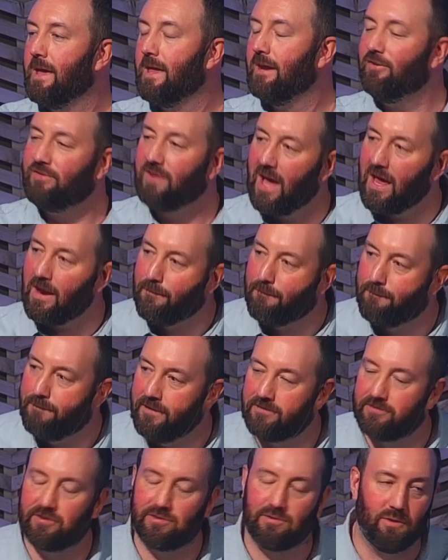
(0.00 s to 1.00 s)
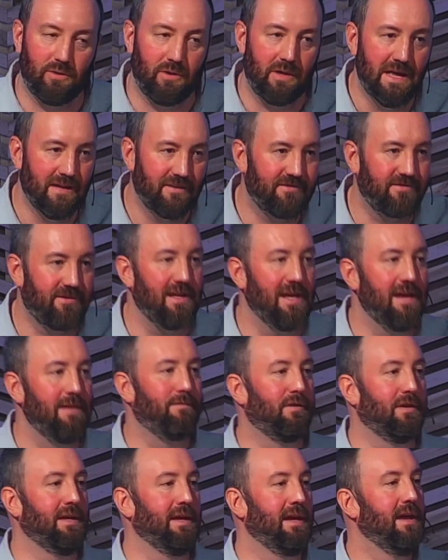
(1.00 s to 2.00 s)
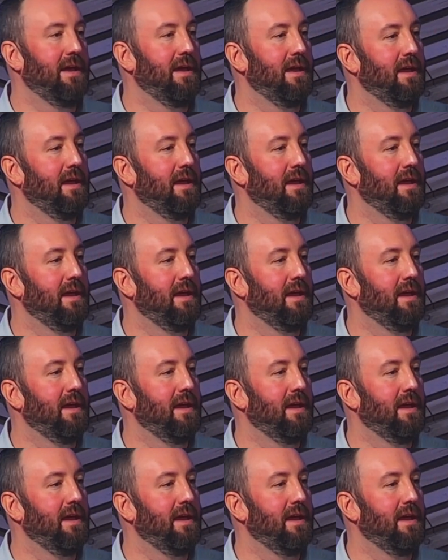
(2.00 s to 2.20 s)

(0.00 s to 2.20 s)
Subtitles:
It is not a physical slavery.